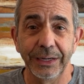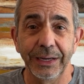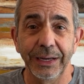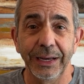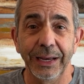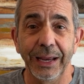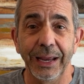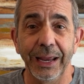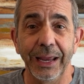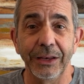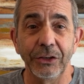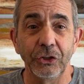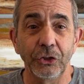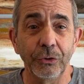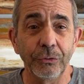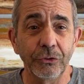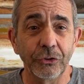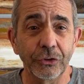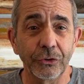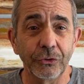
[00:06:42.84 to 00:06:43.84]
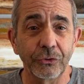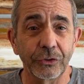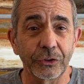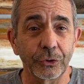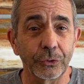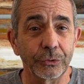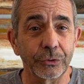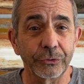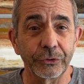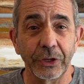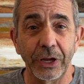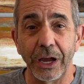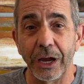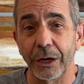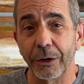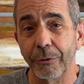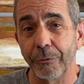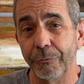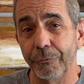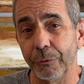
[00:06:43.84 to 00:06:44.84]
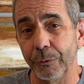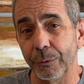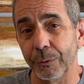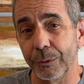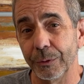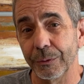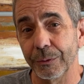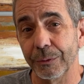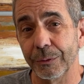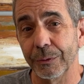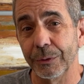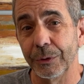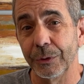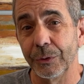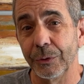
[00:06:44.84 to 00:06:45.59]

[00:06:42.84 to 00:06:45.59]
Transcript: and you choose a Google Doc for